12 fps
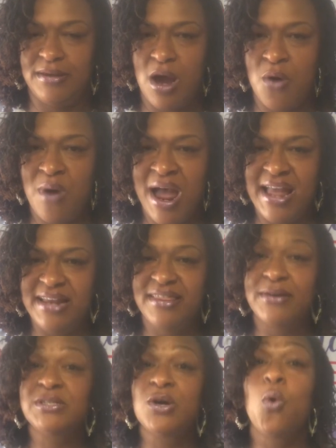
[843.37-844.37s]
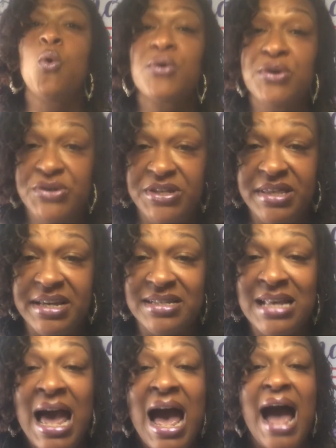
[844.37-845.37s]
All right? There's an order to
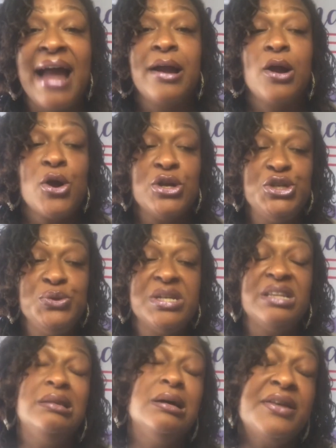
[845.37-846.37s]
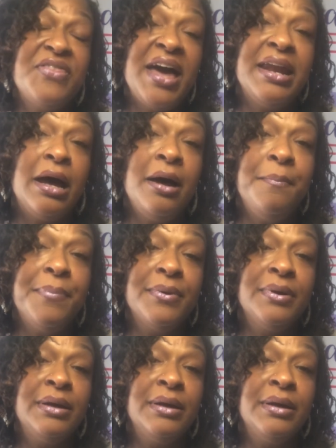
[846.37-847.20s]
this. I encourage you to look that up.